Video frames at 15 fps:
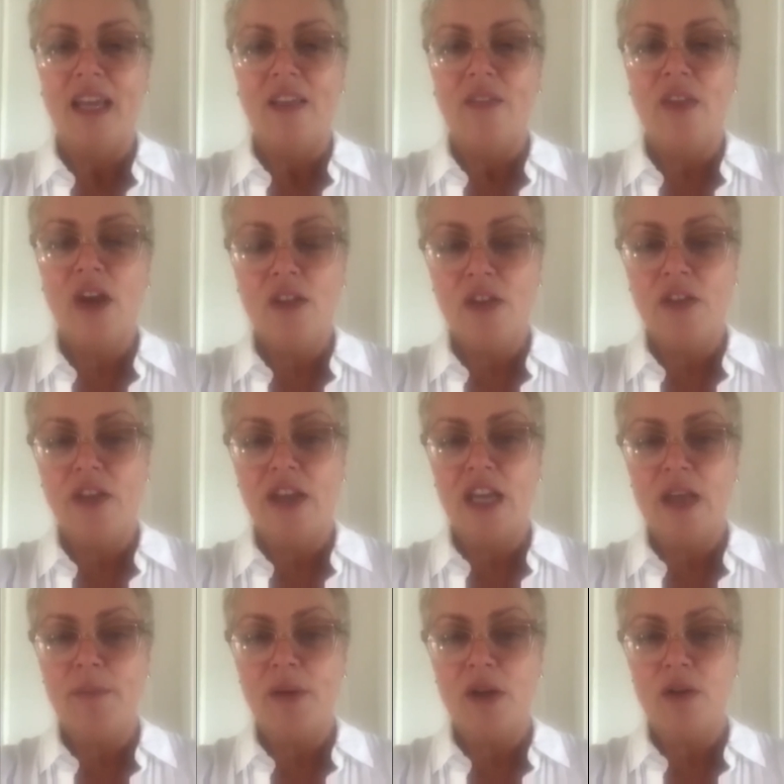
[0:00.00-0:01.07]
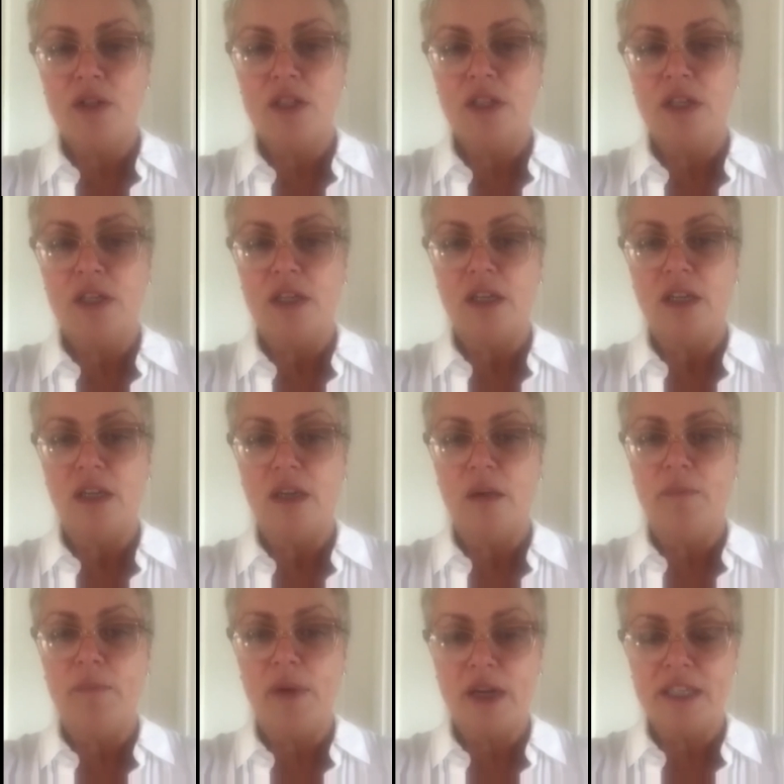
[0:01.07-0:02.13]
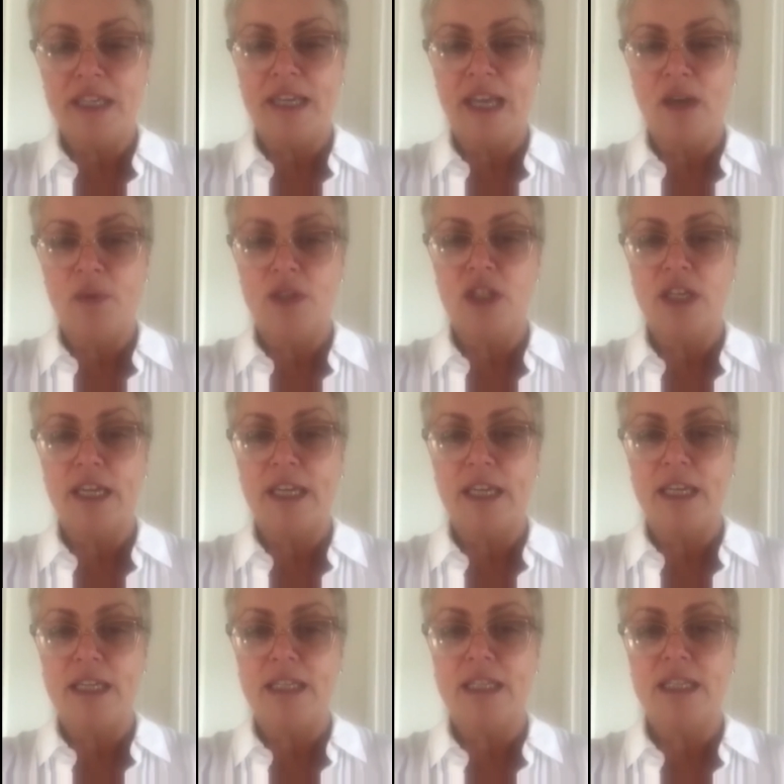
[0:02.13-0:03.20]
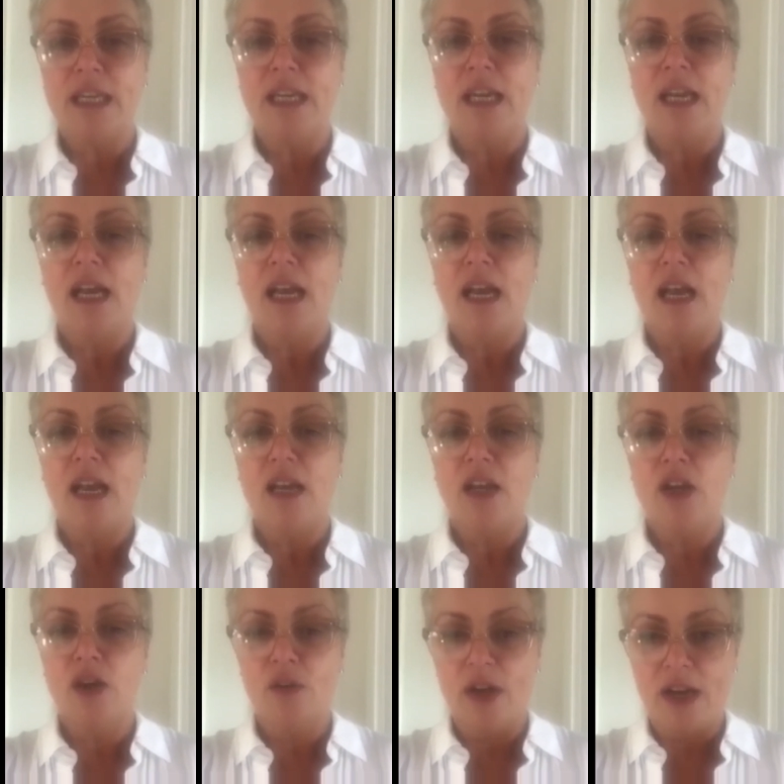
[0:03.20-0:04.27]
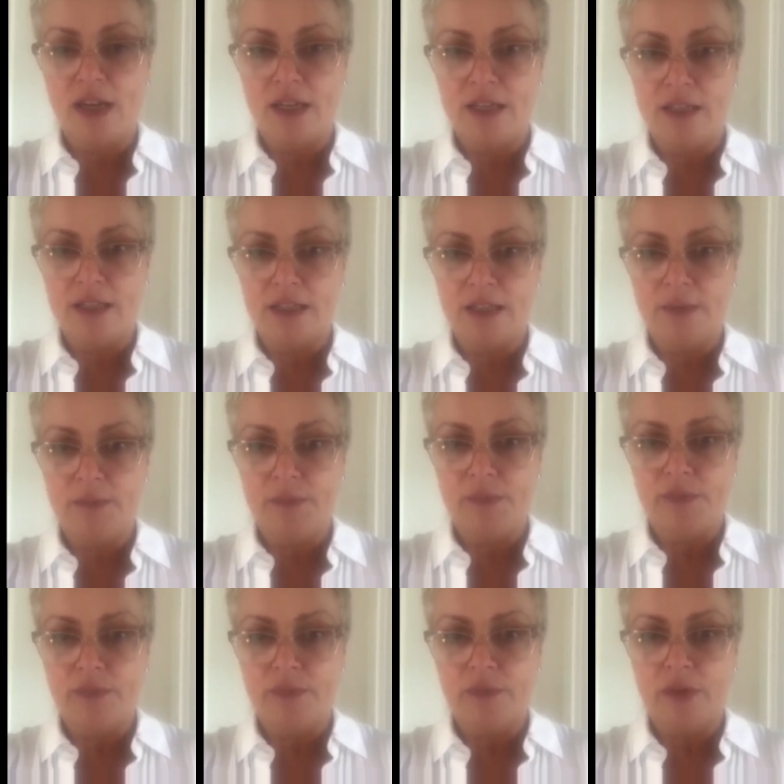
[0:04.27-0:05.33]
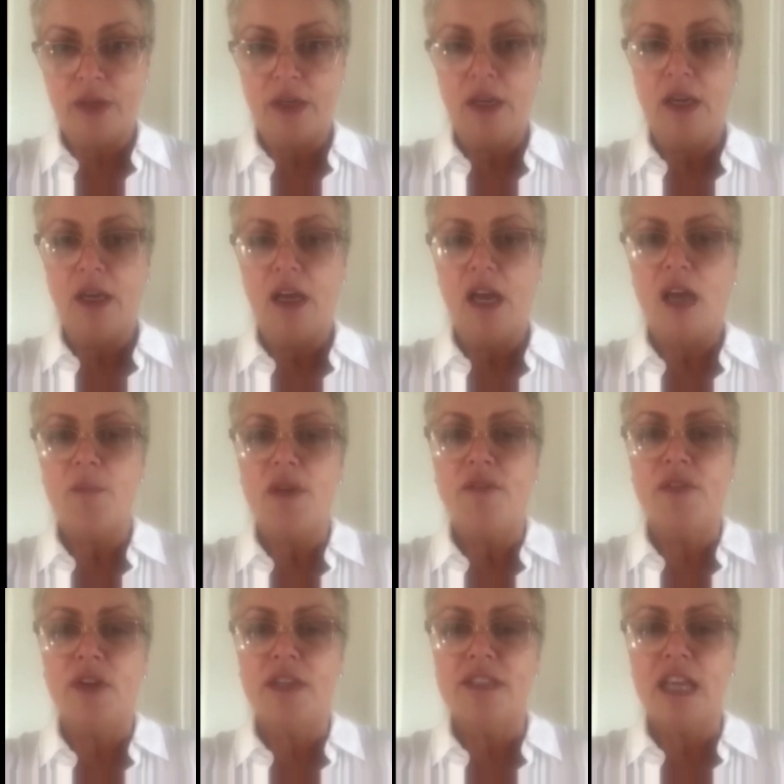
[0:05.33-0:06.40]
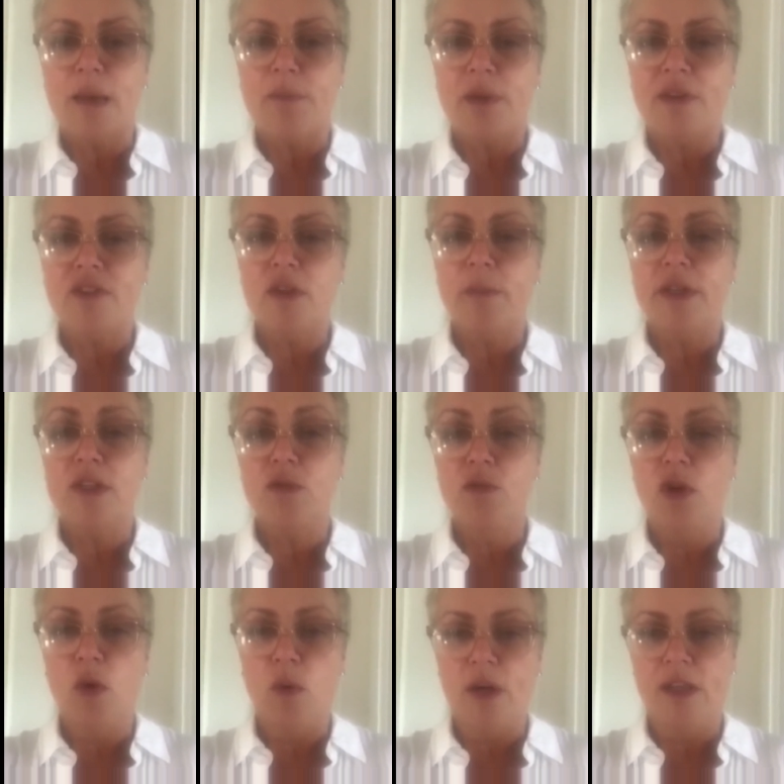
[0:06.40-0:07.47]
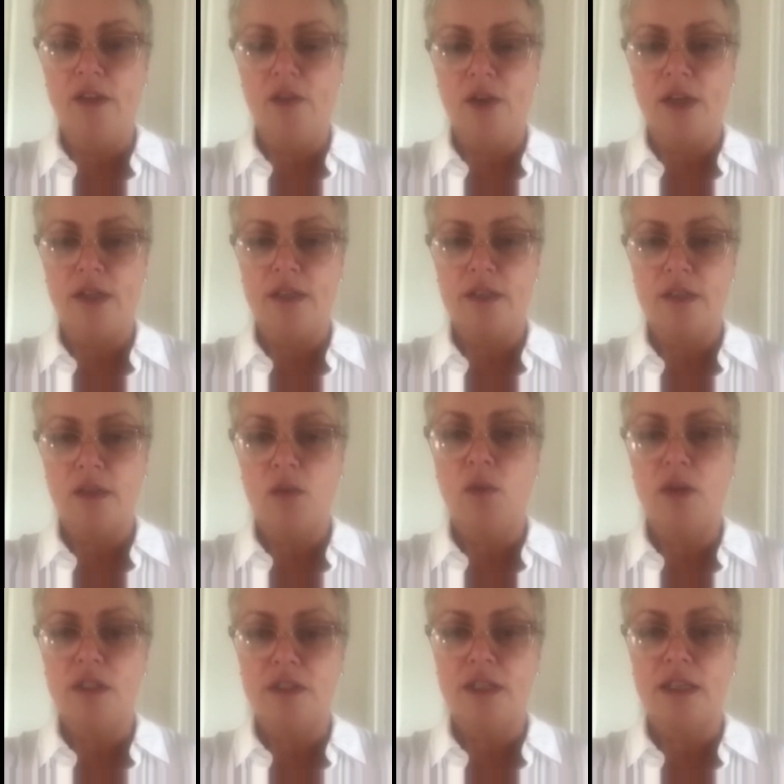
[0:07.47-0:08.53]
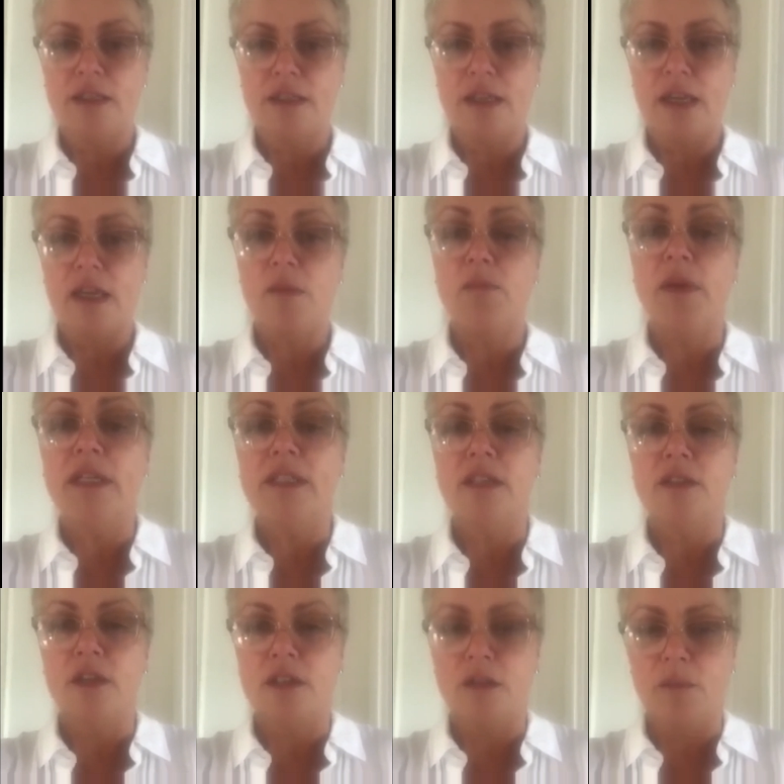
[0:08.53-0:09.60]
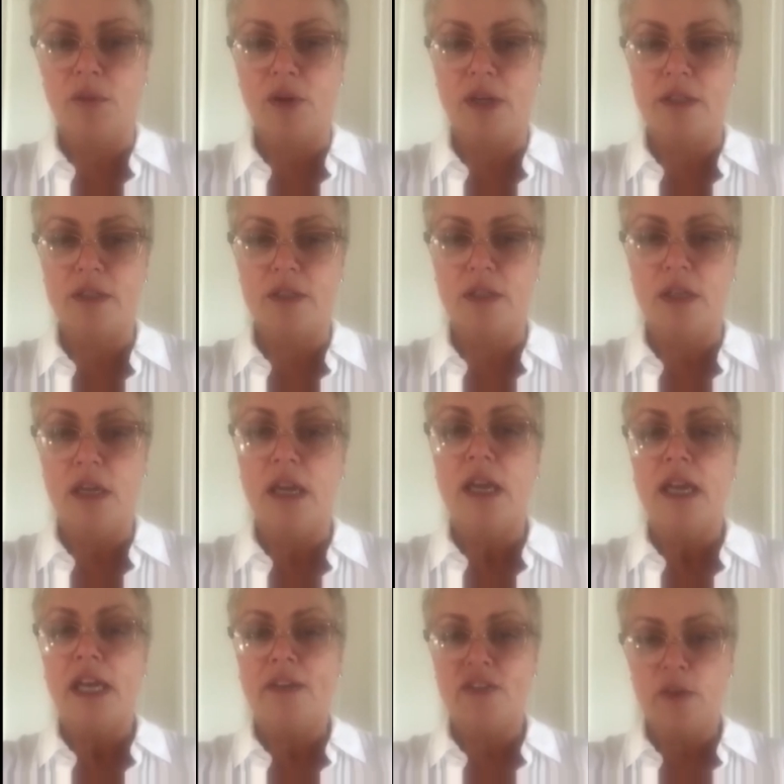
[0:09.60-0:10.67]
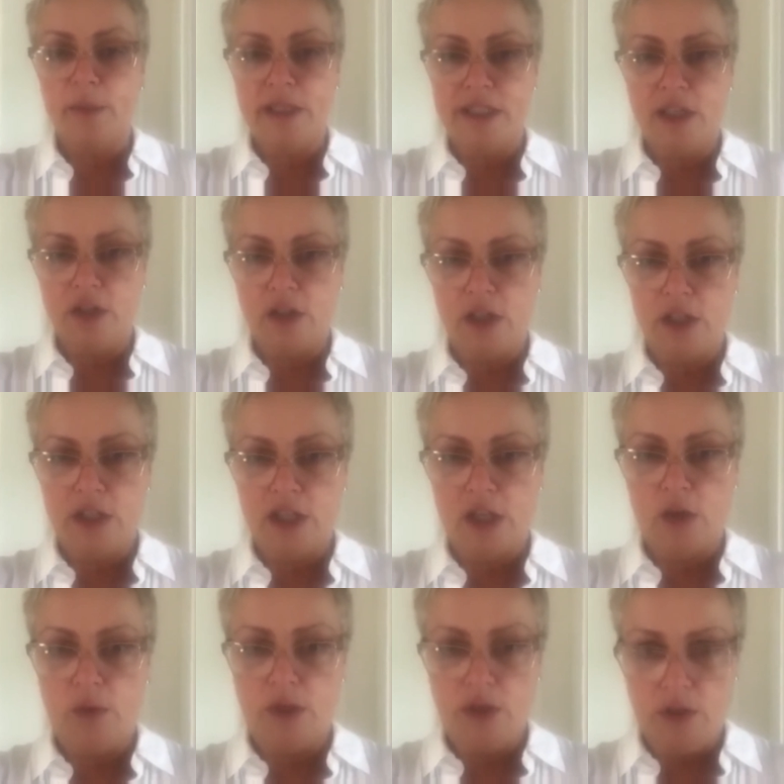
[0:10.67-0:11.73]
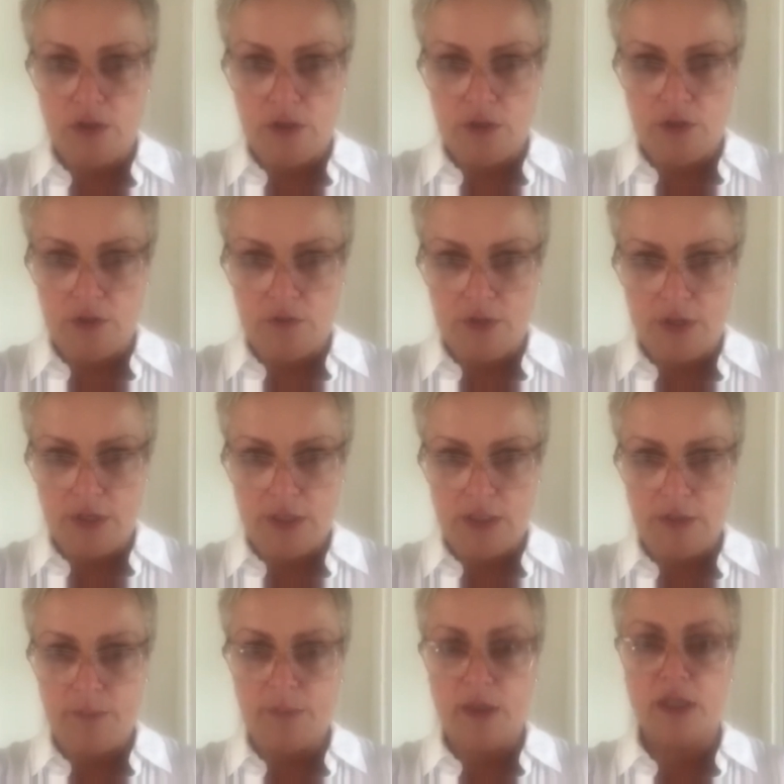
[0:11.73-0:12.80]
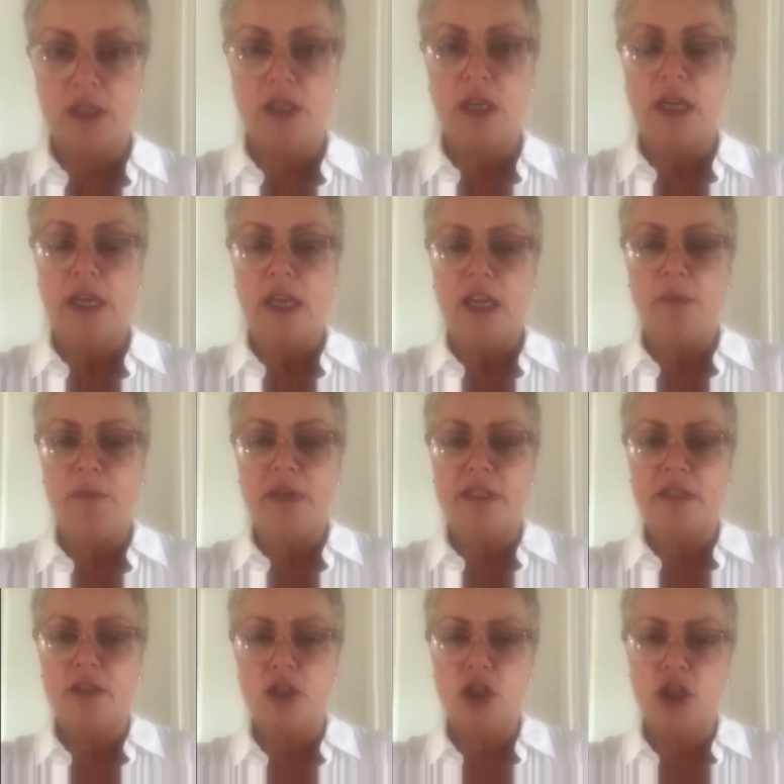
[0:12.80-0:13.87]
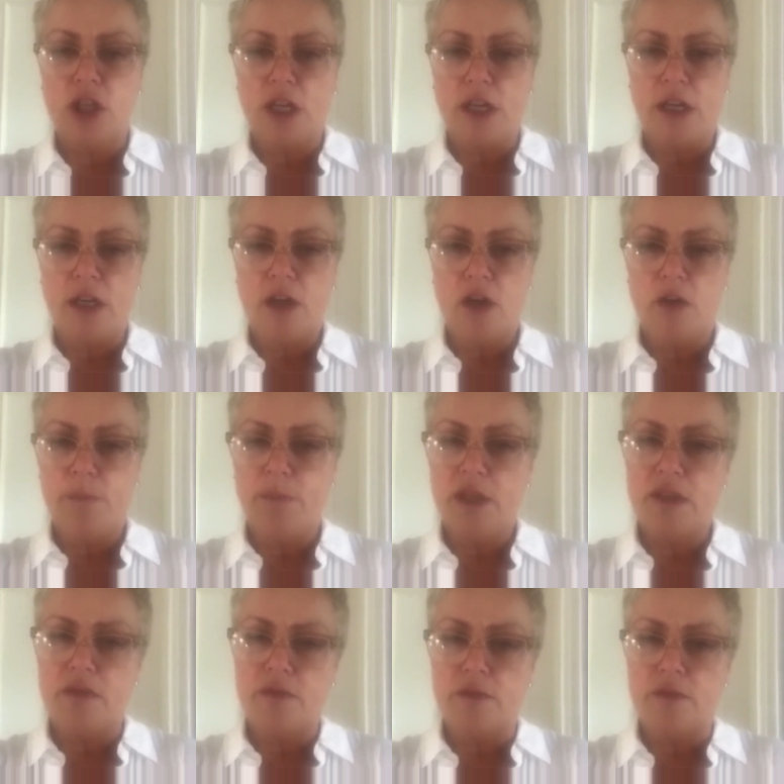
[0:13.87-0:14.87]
The other thing about body language is your eyes. I mean, for example, if somebody's rolling their eyes, what does that say? It means they're not impressed. If somebody's looking down and under their eyes a bit, it means they're shy or a bit,